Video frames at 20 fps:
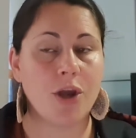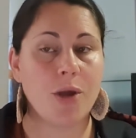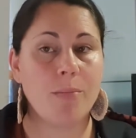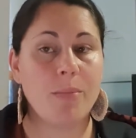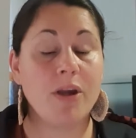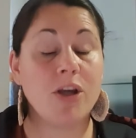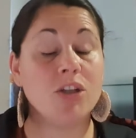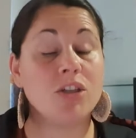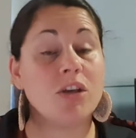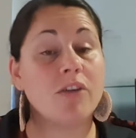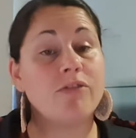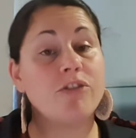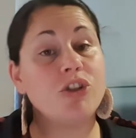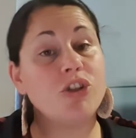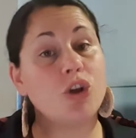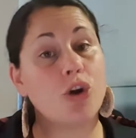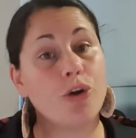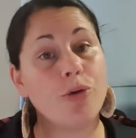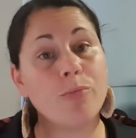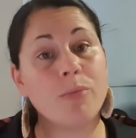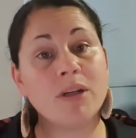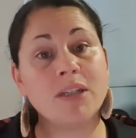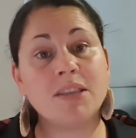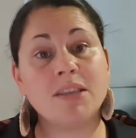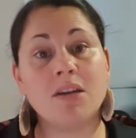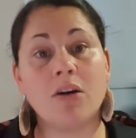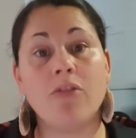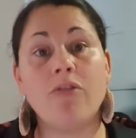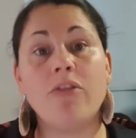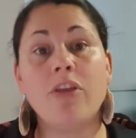because I've shown
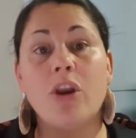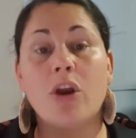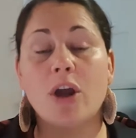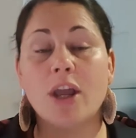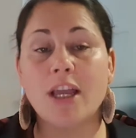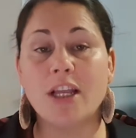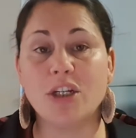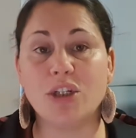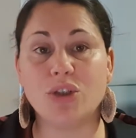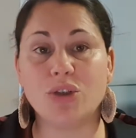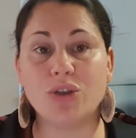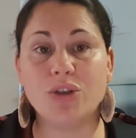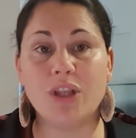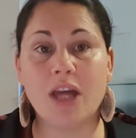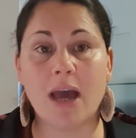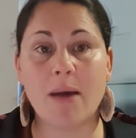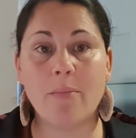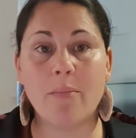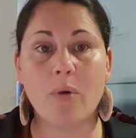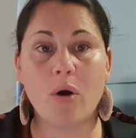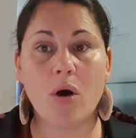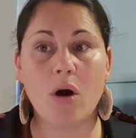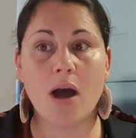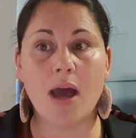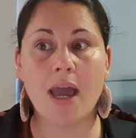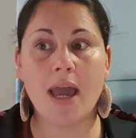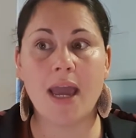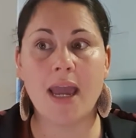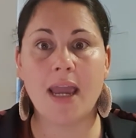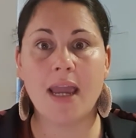myself that I can do that
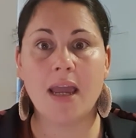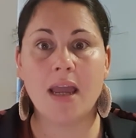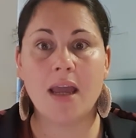by